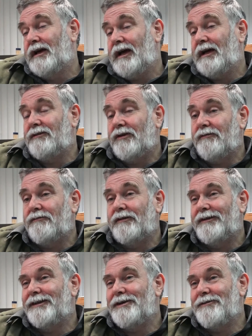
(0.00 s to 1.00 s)
and
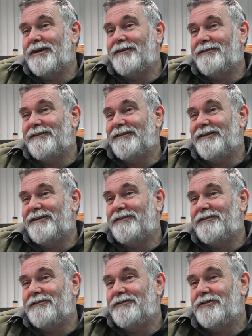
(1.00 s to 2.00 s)
hopefully they'll get uh,
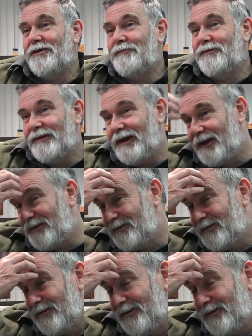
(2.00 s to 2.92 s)
jobs and